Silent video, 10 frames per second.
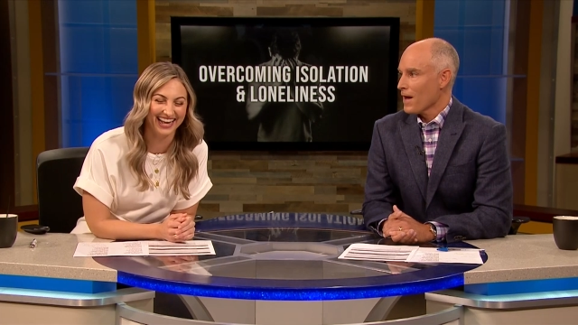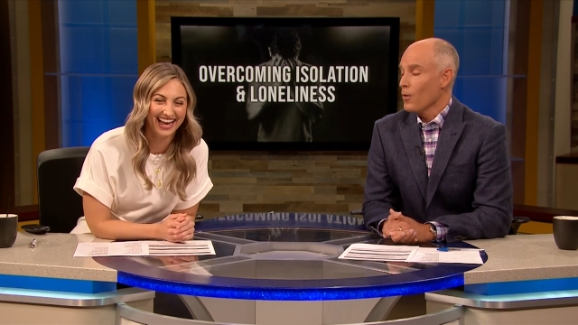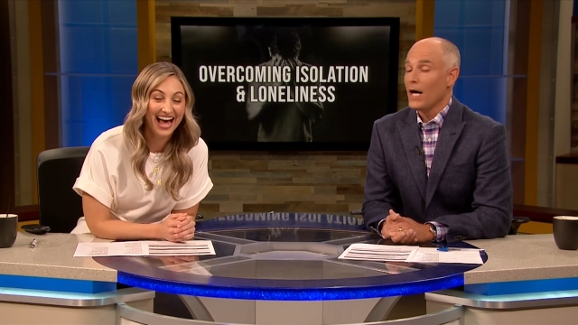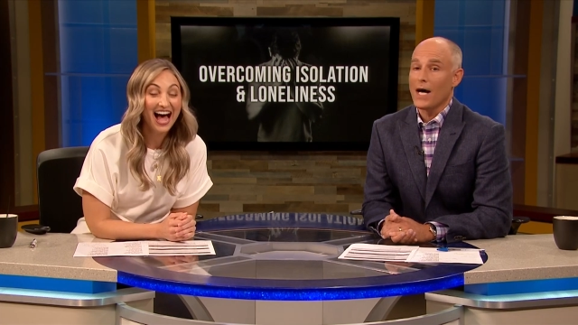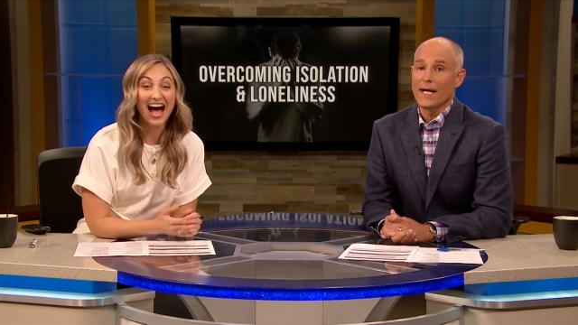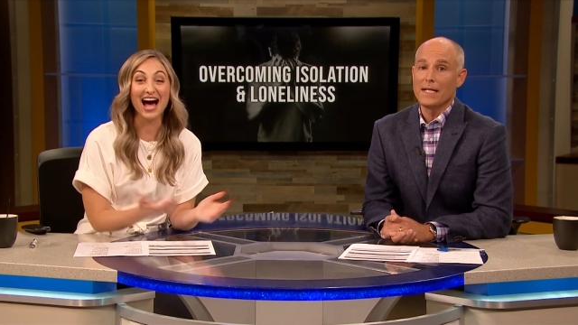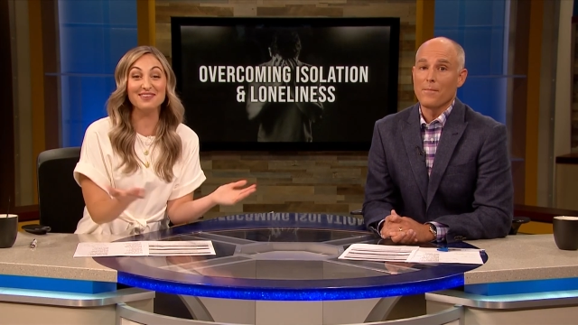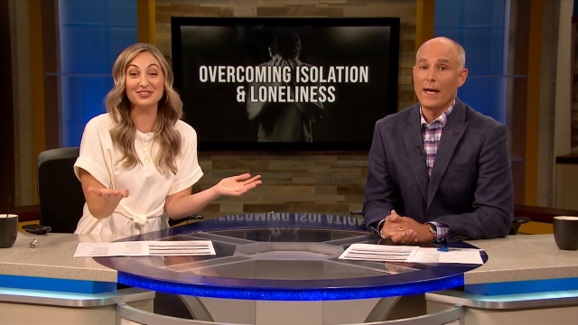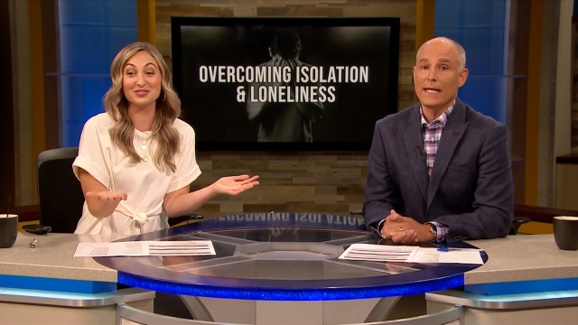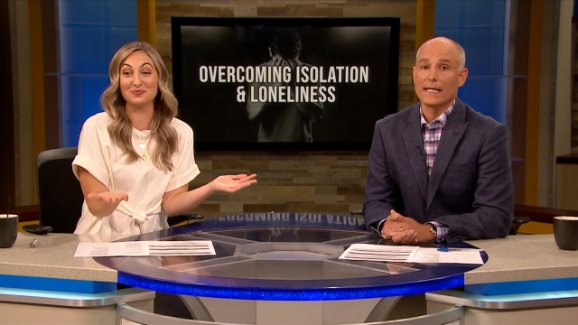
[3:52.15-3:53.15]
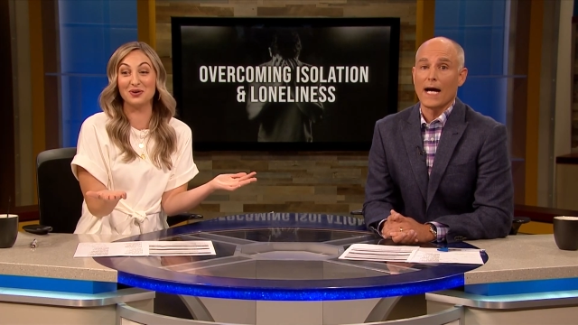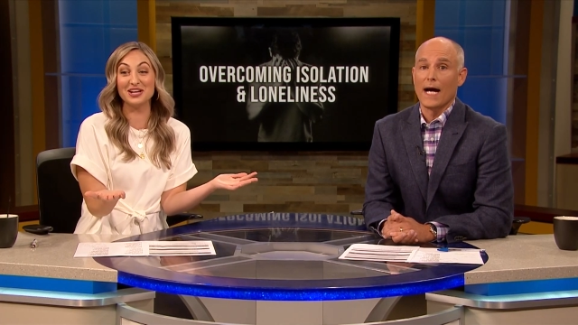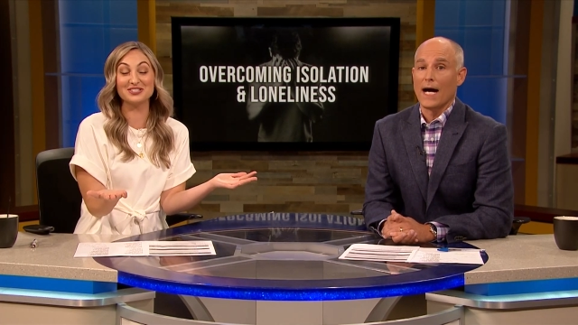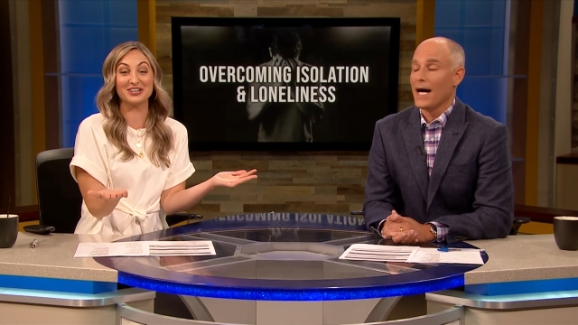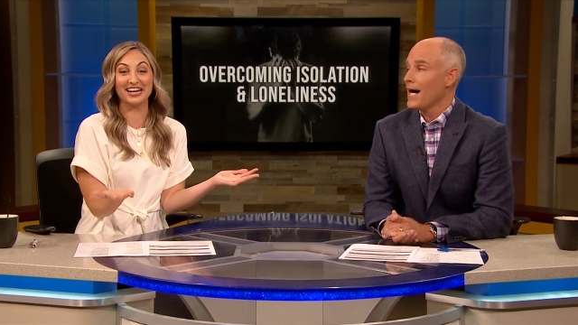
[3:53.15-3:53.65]
Speaker 1: Well, I didn't I'm make, just
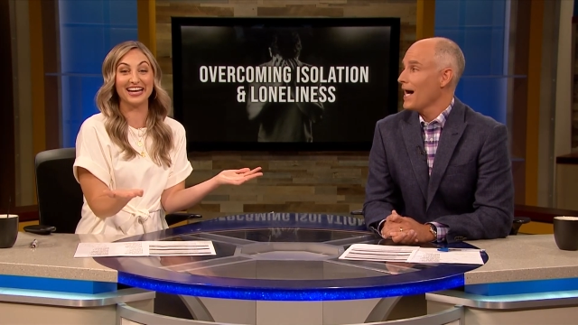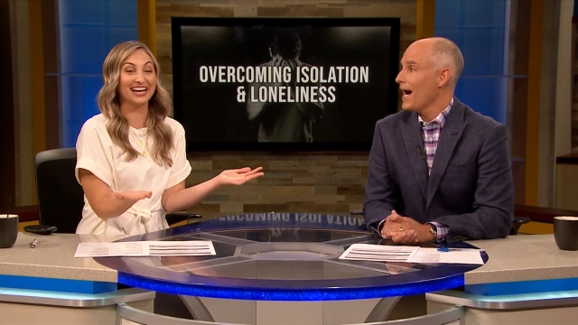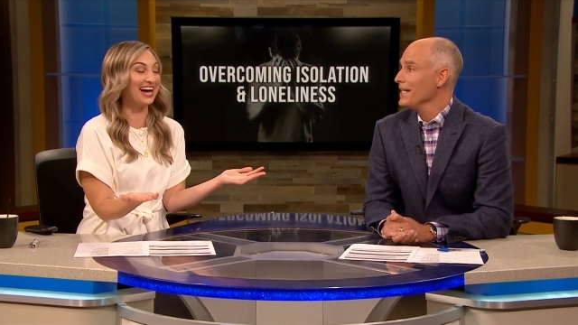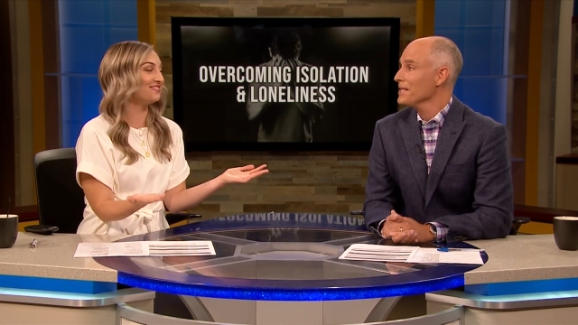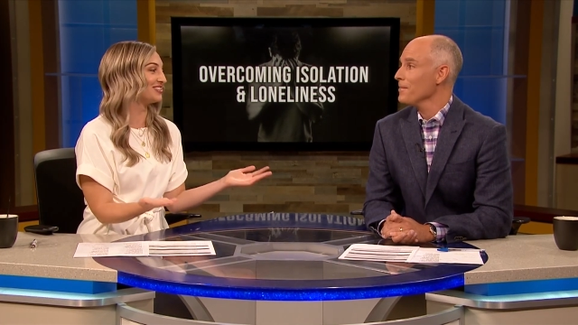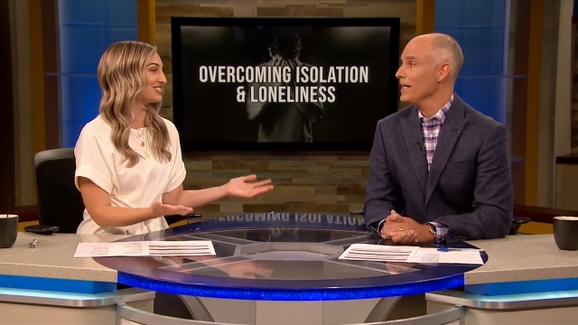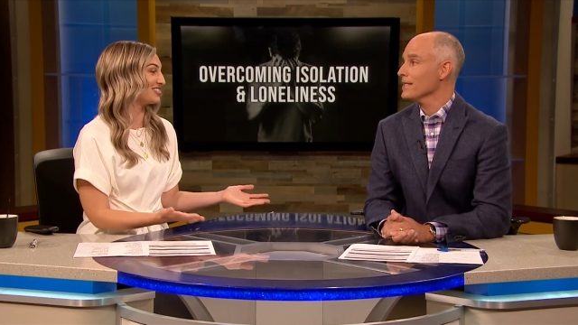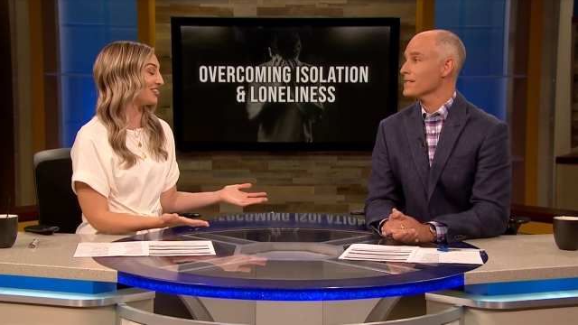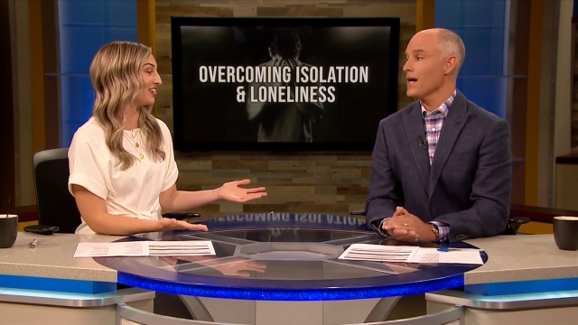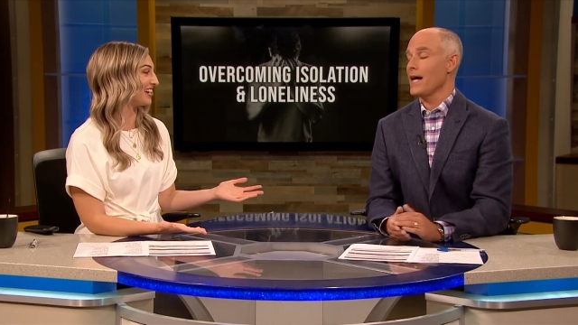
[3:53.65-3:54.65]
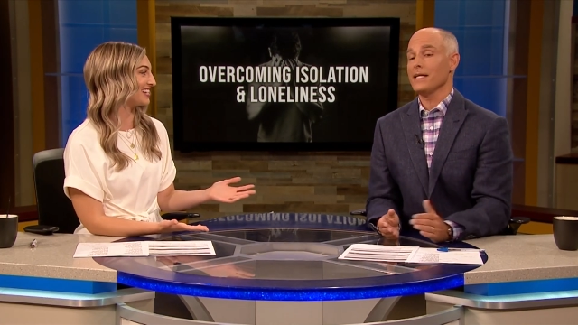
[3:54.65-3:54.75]
wondering. I didn't I'm make, just curious.